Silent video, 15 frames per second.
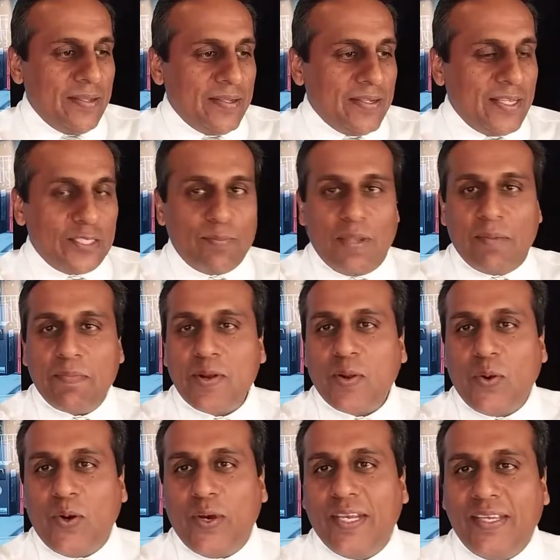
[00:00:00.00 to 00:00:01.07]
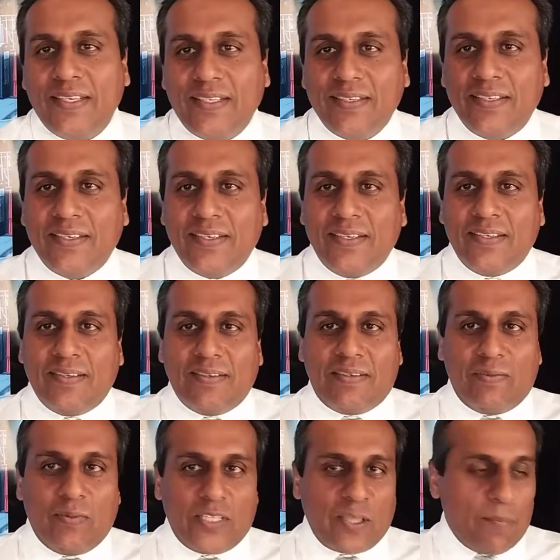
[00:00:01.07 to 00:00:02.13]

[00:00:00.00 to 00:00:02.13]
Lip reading: here's Bill McCoy with the